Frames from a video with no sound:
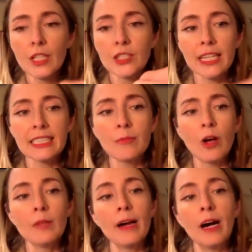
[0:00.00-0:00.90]
So that
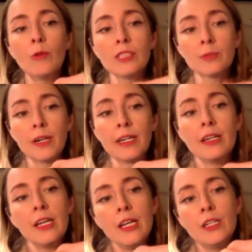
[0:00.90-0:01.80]
small amount will spread
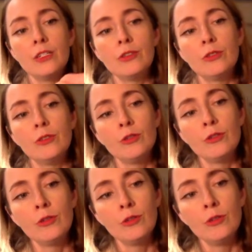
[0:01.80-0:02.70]

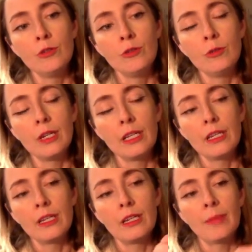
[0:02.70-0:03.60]
to
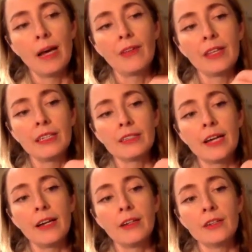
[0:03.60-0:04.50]
about the
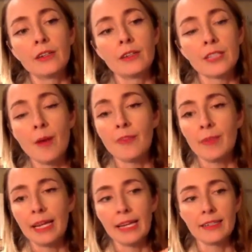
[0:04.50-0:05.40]
entire top of
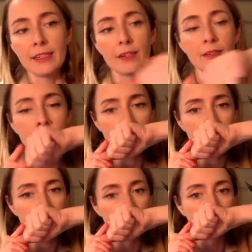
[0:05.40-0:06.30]
my hand here.
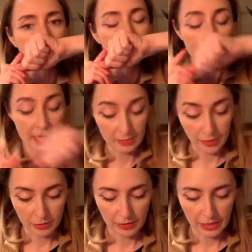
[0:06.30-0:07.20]
And it
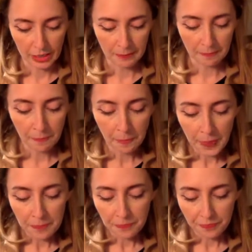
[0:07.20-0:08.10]
smells really good.
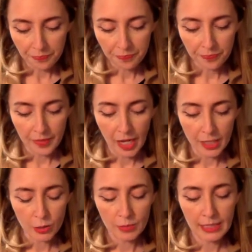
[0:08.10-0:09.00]
I
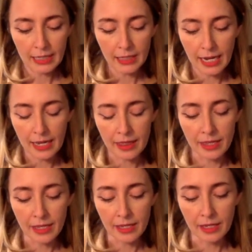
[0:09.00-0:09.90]
also really like
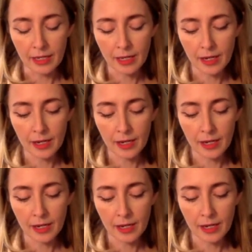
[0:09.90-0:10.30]
the